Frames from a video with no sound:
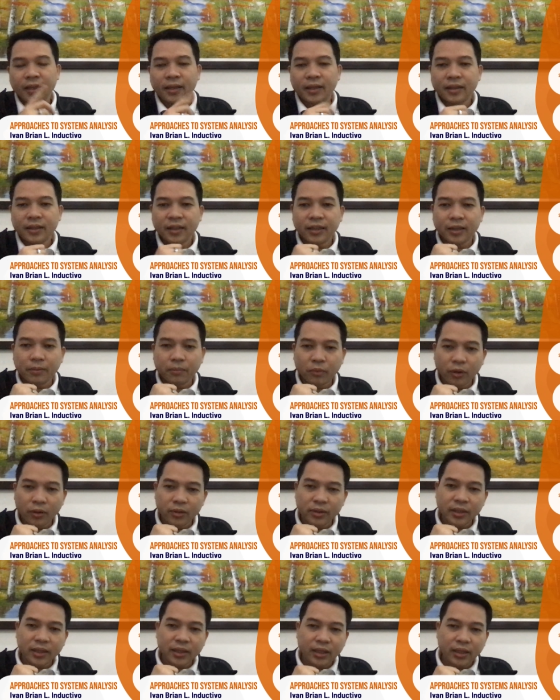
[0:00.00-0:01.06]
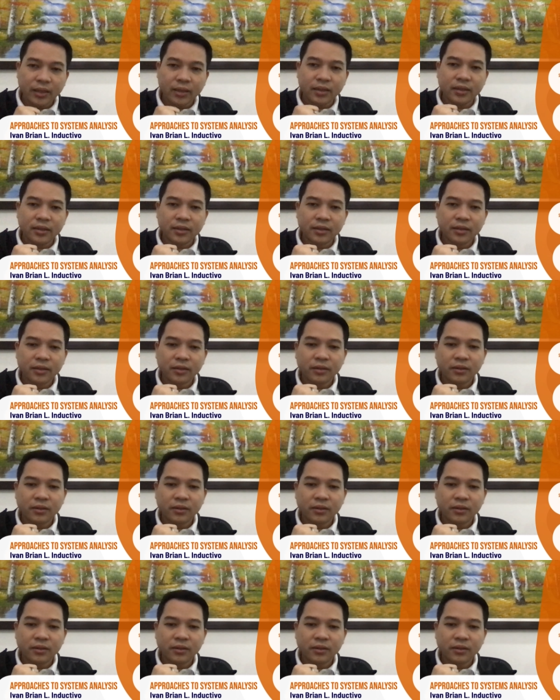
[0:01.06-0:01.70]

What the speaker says: Then the model here